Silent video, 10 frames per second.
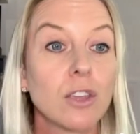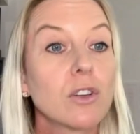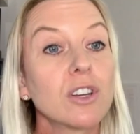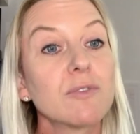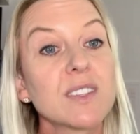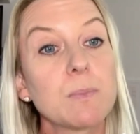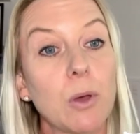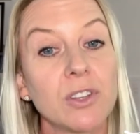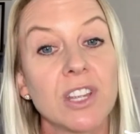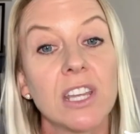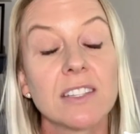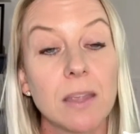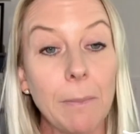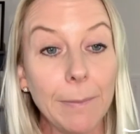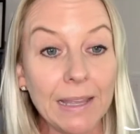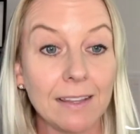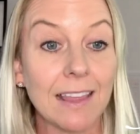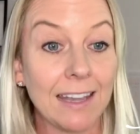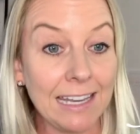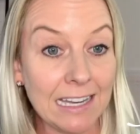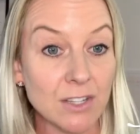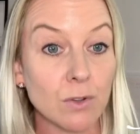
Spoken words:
You're going to respond to meet their needs.